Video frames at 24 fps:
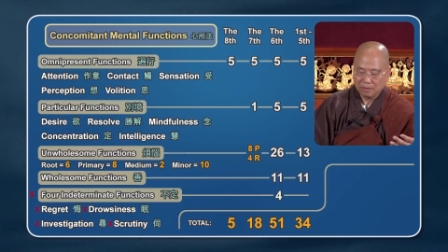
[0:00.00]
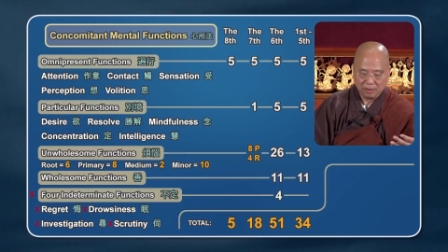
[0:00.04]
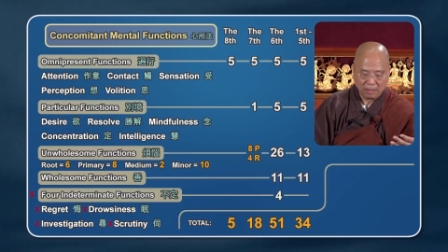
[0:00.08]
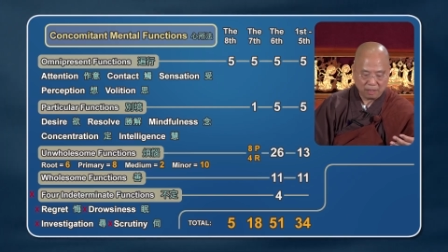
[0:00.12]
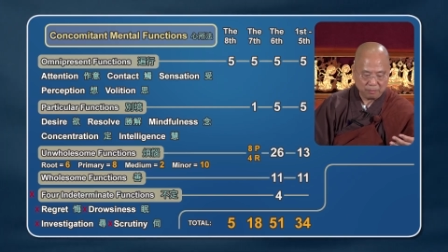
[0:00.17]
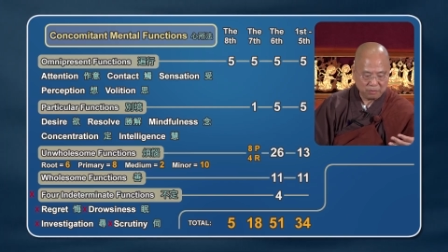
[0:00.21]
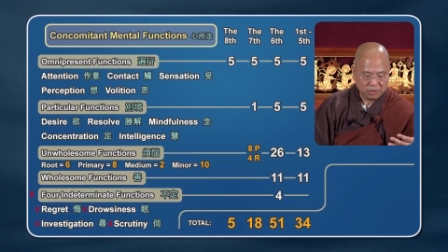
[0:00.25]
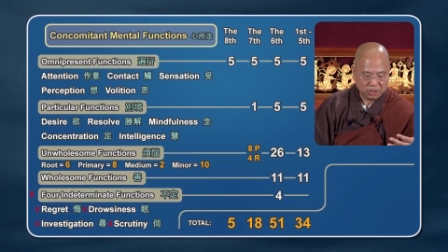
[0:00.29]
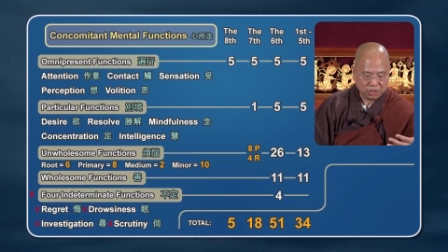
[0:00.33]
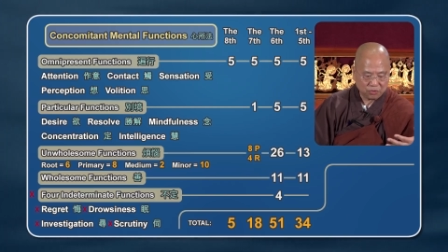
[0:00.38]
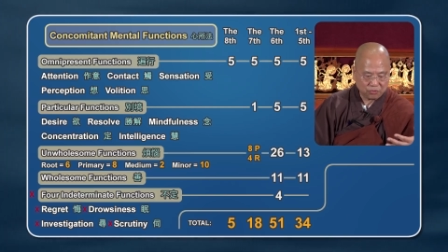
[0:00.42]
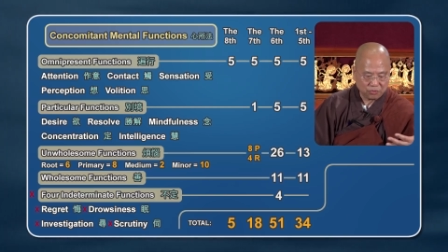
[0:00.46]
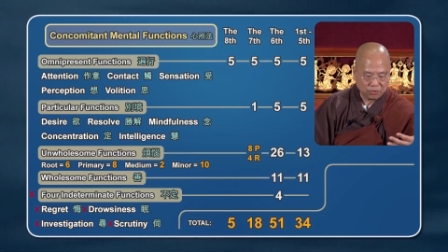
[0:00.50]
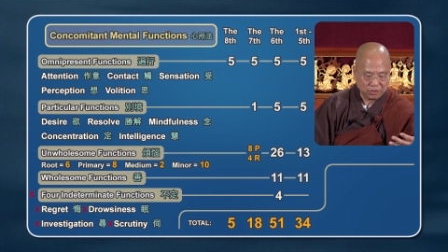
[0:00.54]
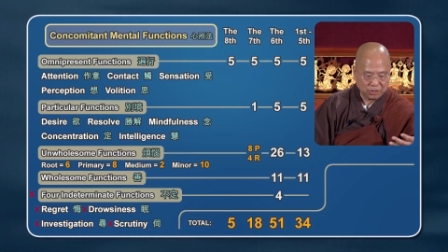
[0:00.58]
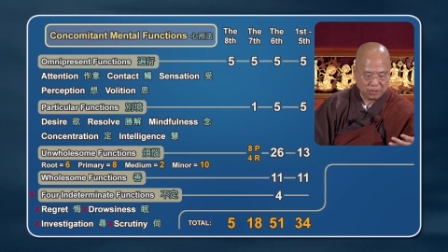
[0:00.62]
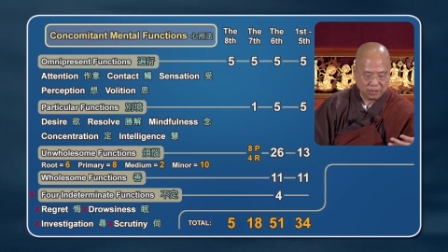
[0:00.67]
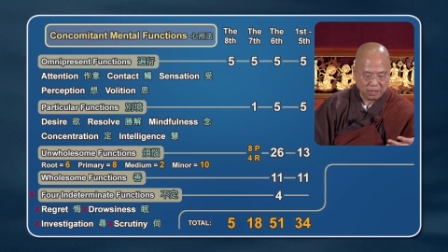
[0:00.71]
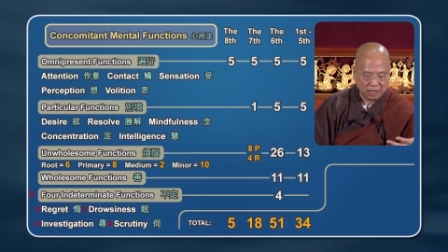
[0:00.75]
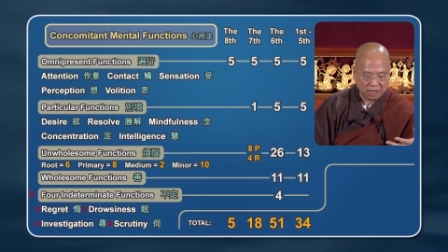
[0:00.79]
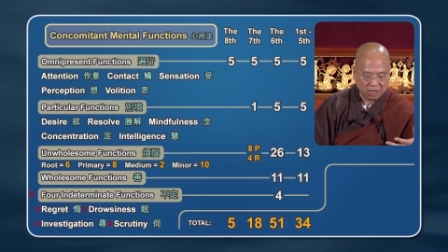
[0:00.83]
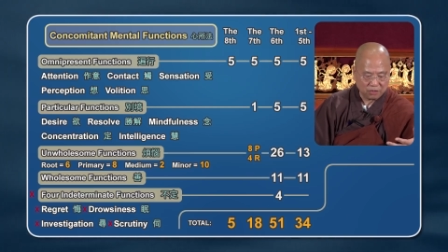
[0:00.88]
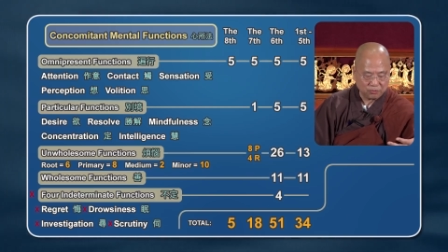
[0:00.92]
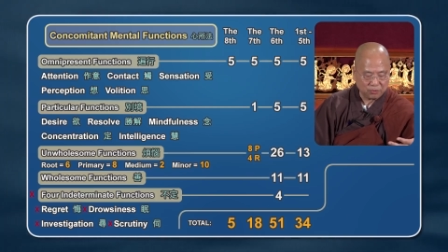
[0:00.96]
Let me
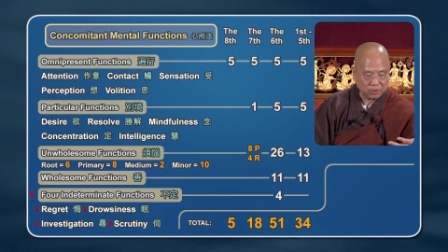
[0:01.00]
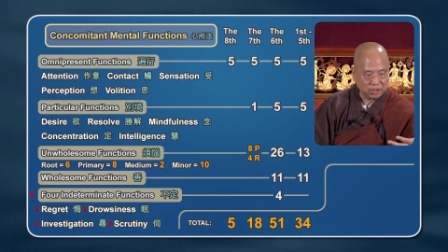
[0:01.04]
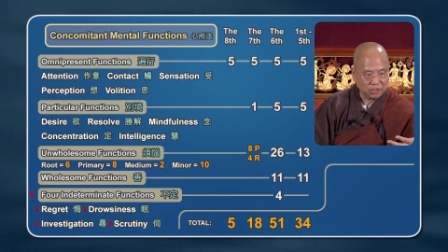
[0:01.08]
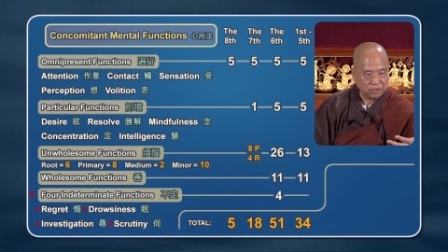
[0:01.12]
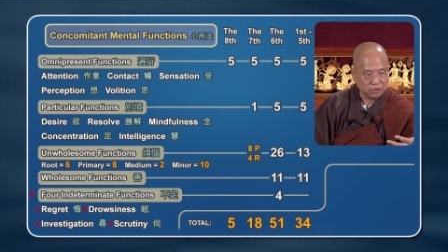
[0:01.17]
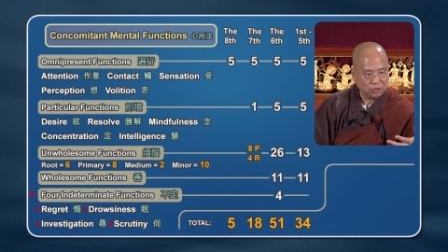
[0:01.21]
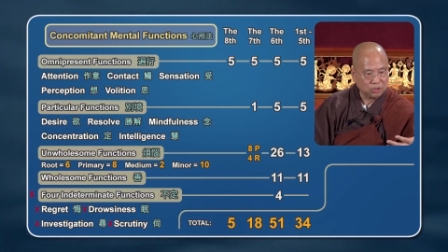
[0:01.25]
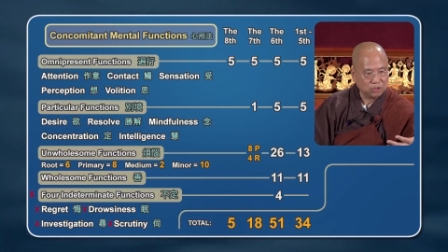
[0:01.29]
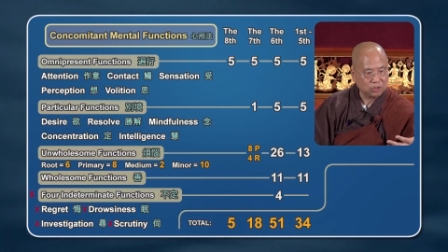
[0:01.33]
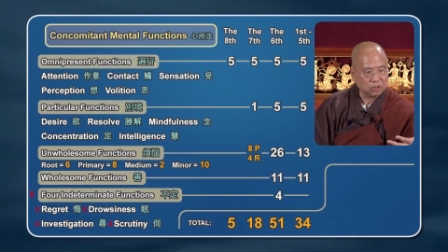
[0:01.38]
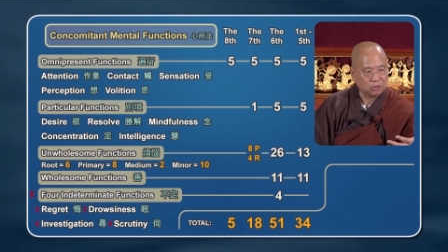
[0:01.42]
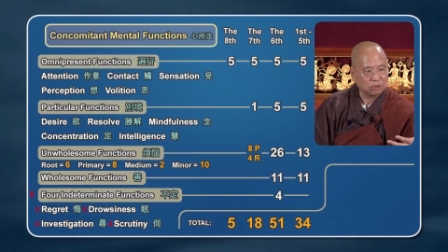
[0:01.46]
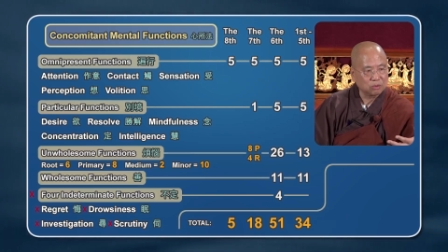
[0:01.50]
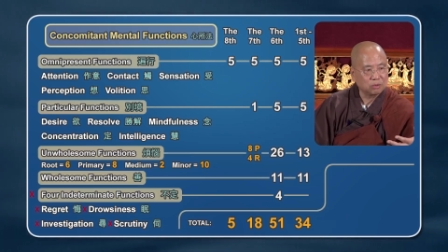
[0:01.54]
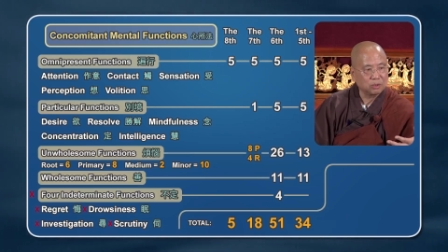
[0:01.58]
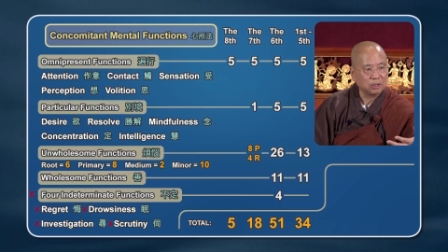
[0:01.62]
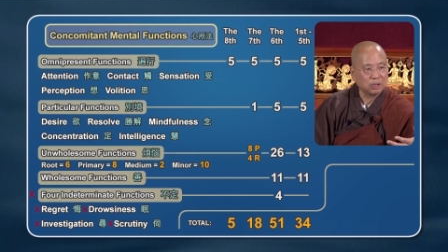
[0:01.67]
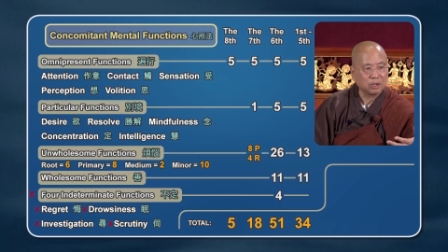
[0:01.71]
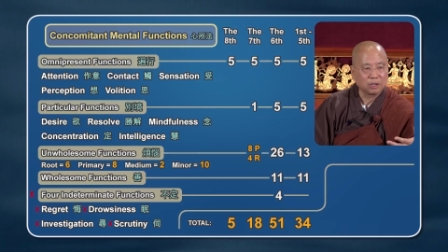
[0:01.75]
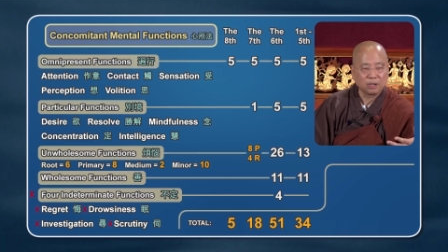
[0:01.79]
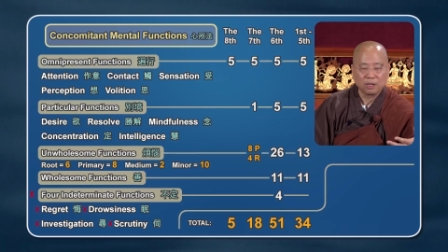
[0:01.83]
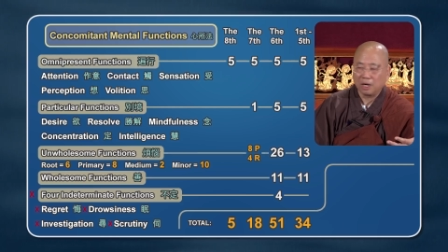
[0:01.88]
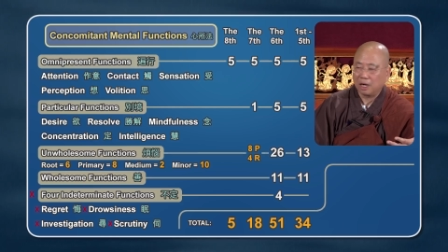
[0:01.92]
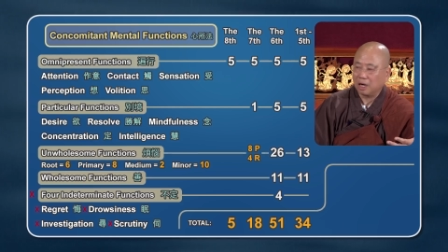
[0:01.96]
scrutinize whether you should do
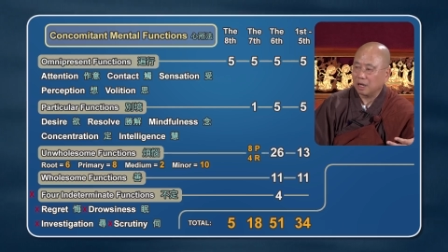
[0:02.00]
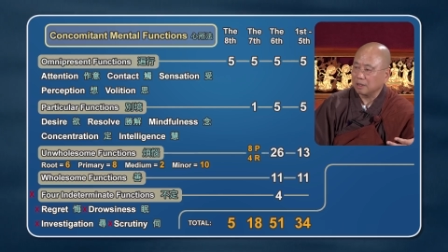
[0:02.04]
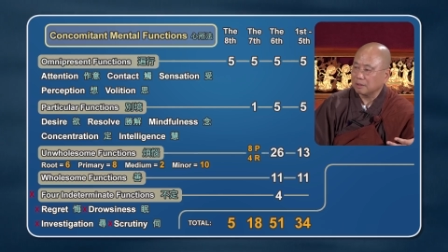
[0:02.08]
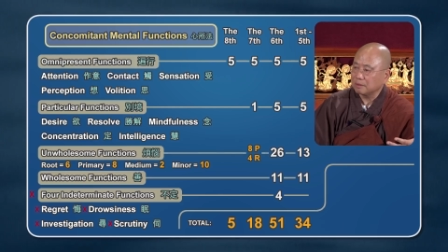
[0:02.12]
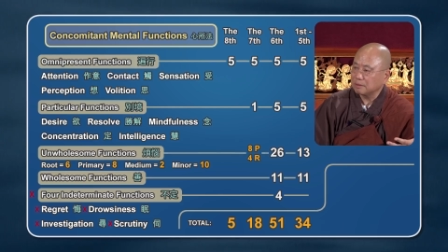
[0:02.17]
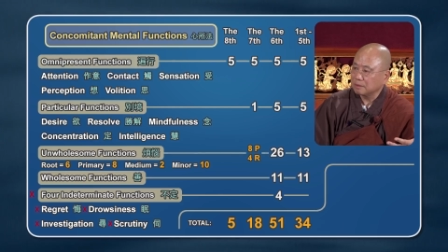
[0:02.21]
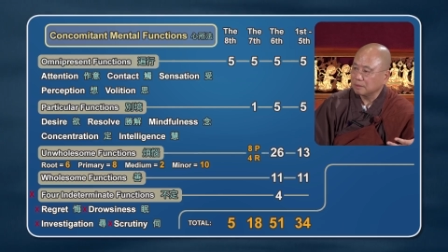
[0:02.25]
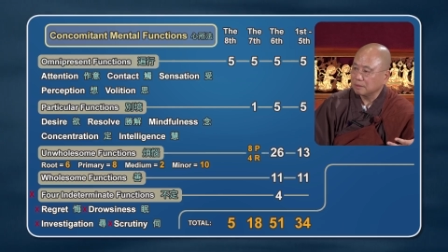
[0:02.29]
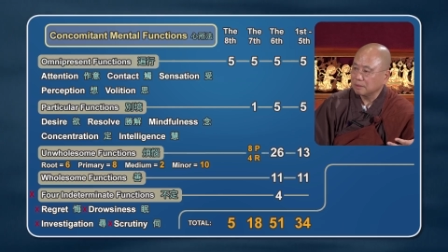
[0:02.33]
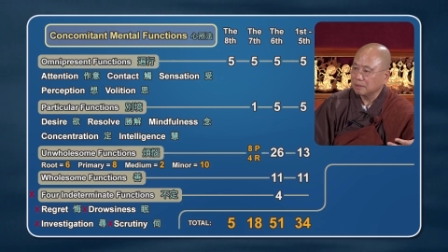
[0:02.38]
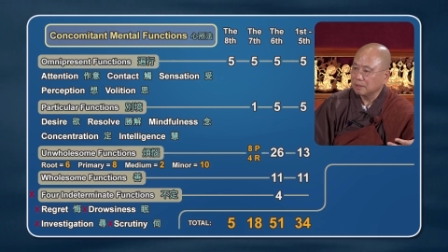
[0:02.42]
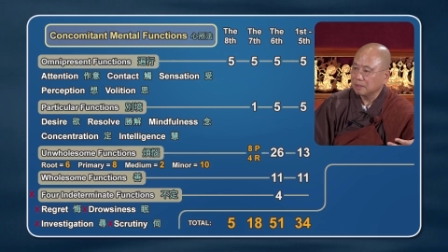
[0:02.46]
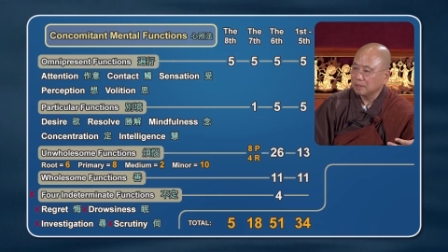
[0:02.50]
it or not.